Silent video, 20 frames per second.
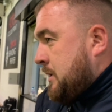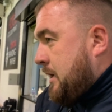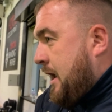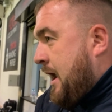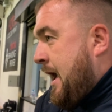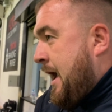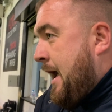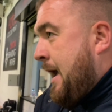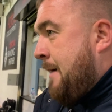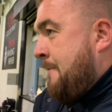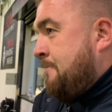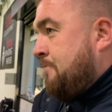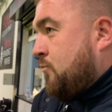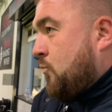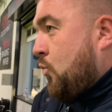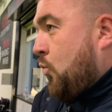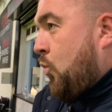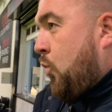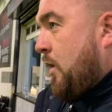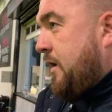
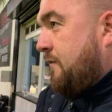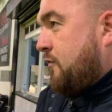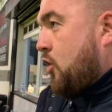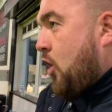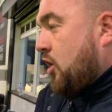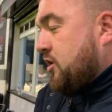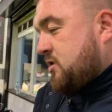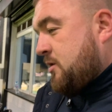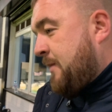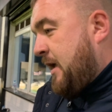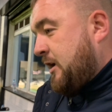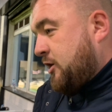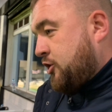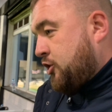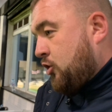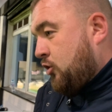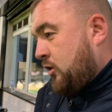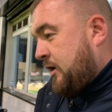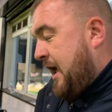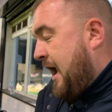Um, we've got to make
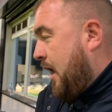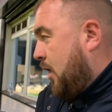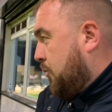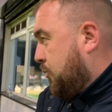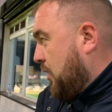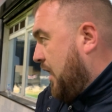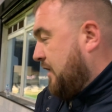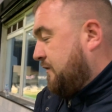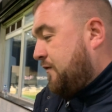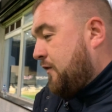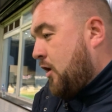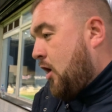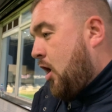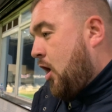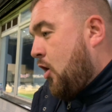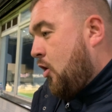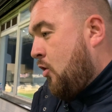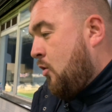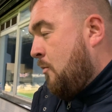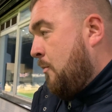sure now Bradford at
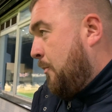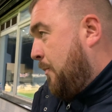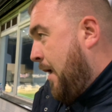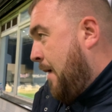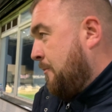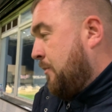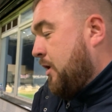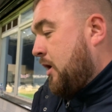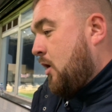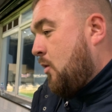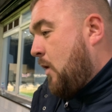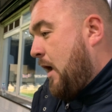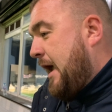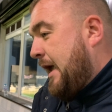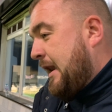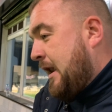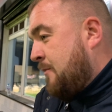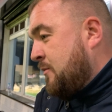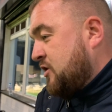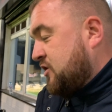home, Banbury
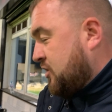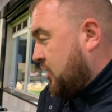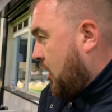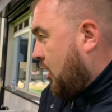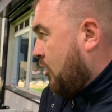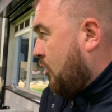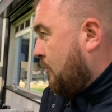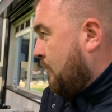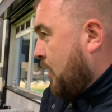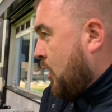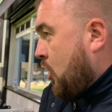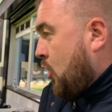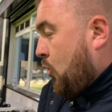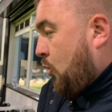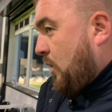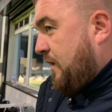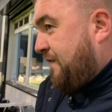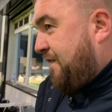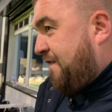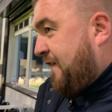away, Leamington at home,
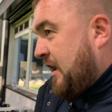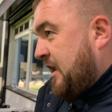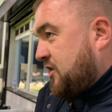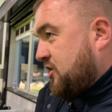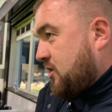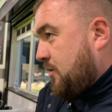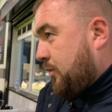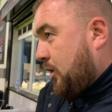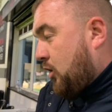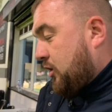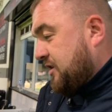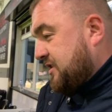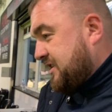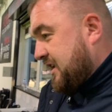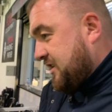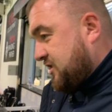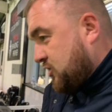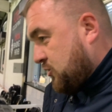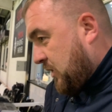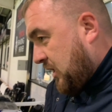we finish the block of
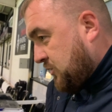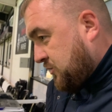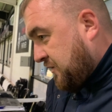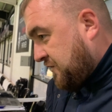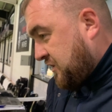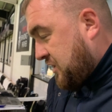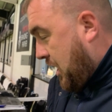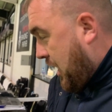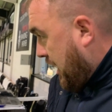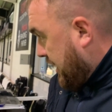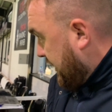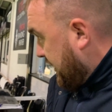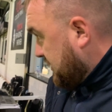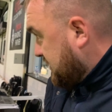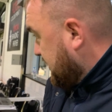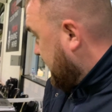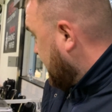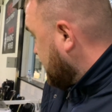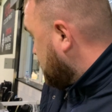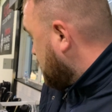six as well as we started it.
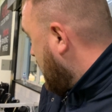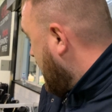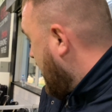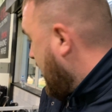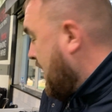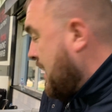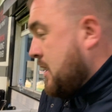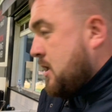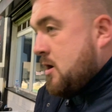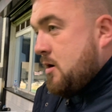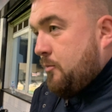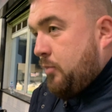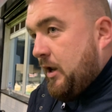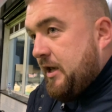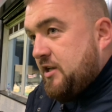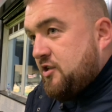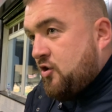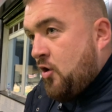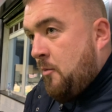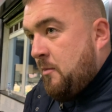So that's where,
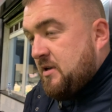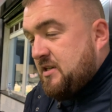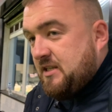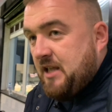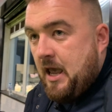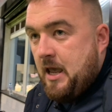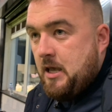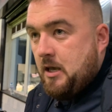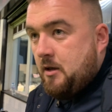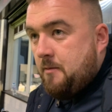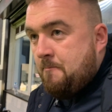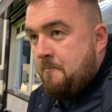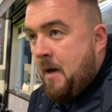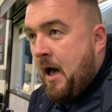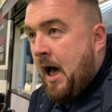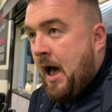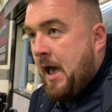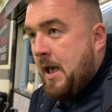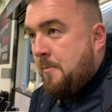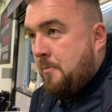please don't mistake
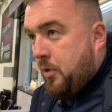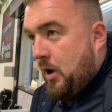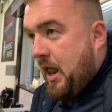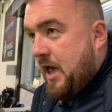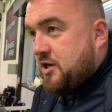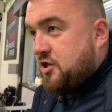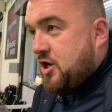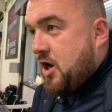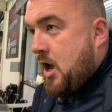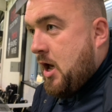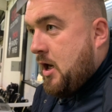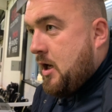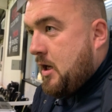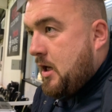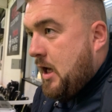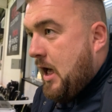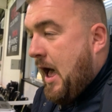my pleasure.